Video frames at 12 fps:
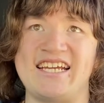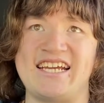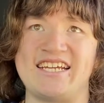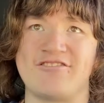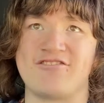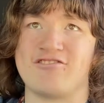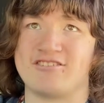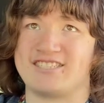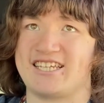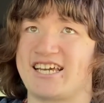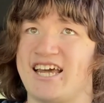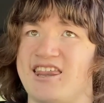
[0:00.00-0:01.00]
And of course,
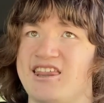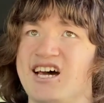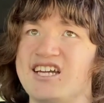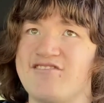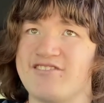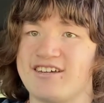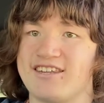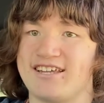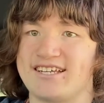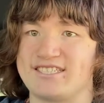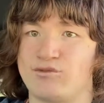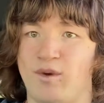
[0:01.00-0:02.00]
like a lot of good
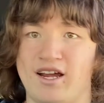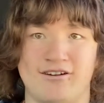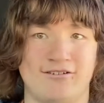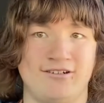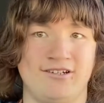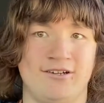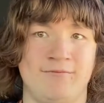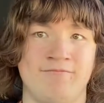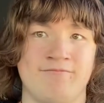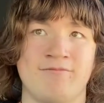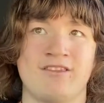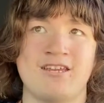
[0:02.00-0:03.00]
luck as well.
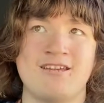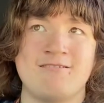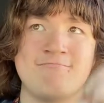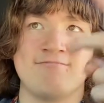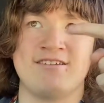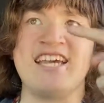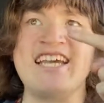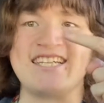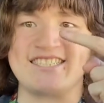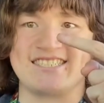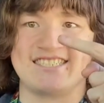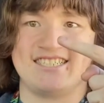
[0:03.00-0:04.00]

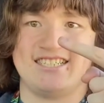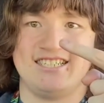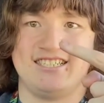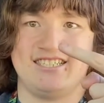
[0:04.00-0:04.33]
Peace!